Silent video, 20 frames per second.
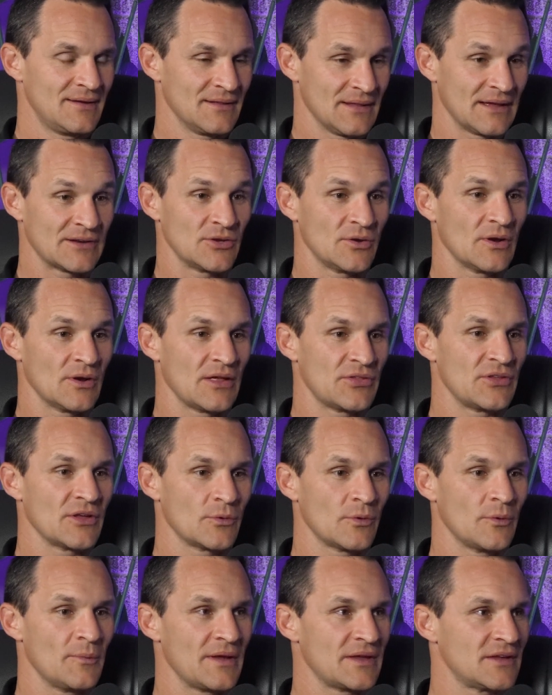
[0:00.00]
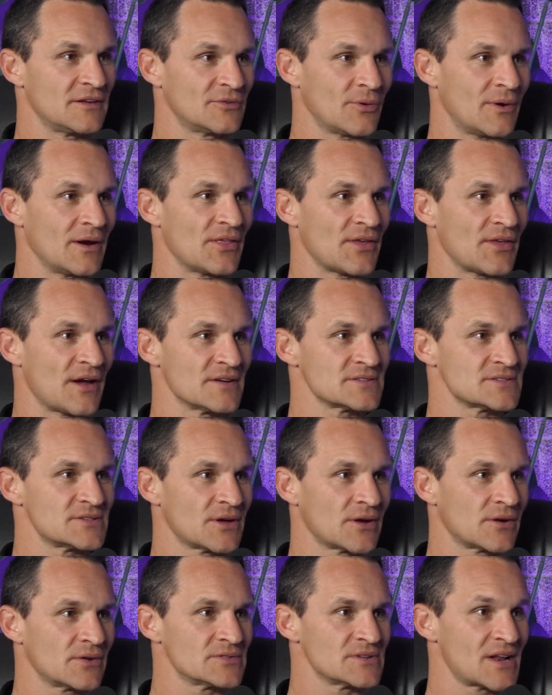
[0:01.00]
like, dude, I think we'll make you
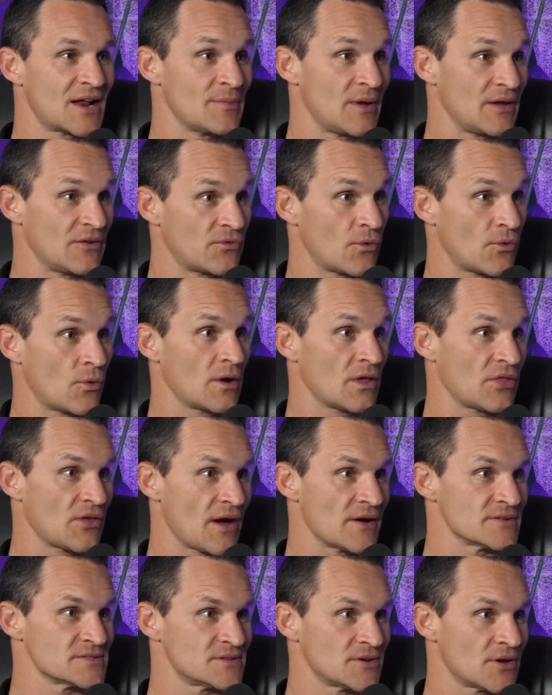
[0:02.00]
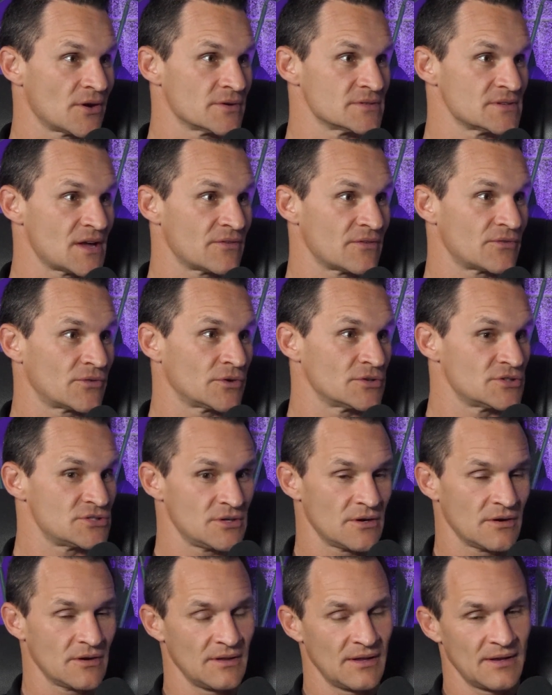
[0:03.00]
$20,000. And I made $40,000 that first
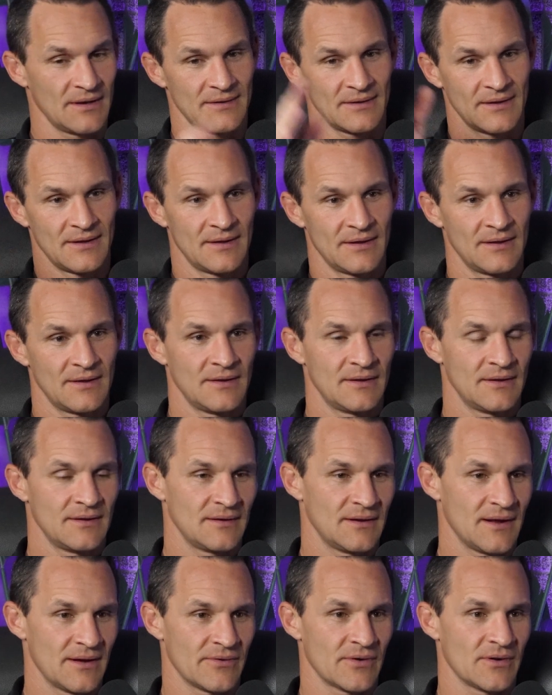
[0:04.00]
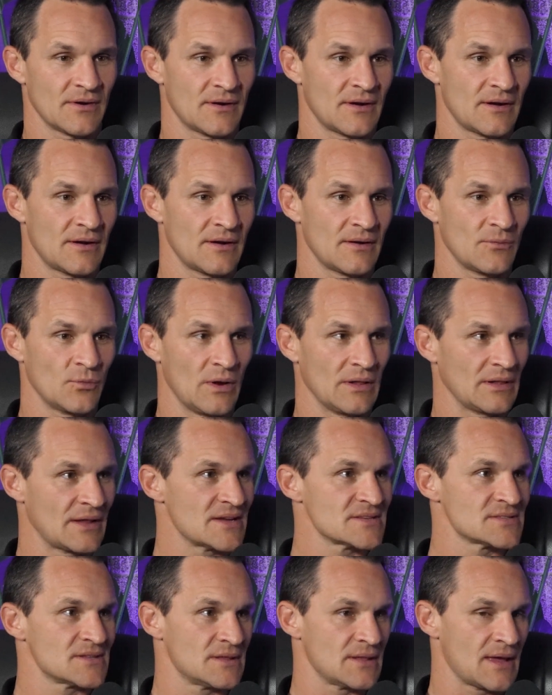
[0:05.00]
year, and then never went
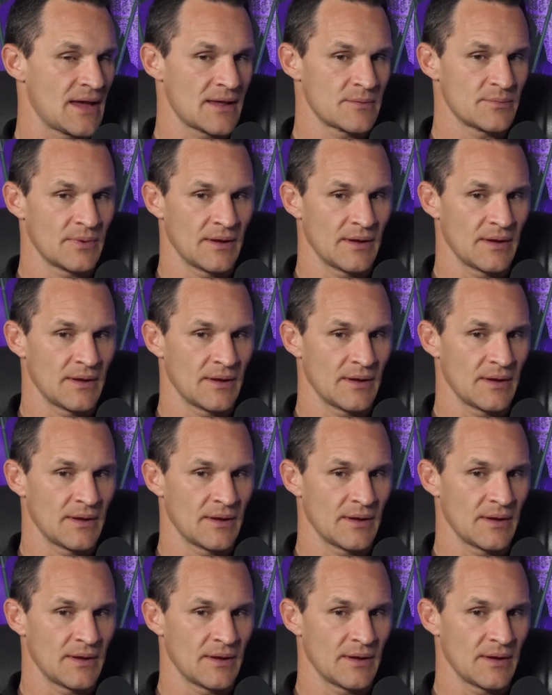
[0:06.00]
less than that.